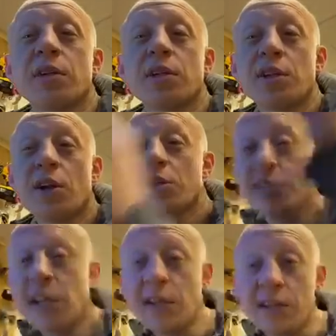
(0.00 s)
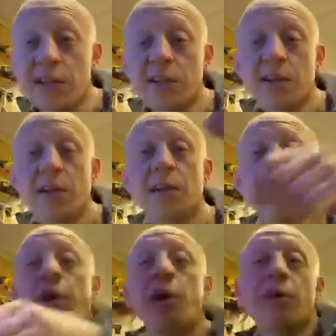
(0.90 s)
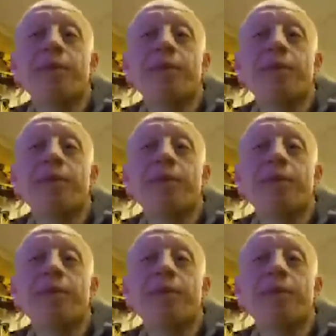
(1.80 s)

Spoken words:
So I got seeds in the mail.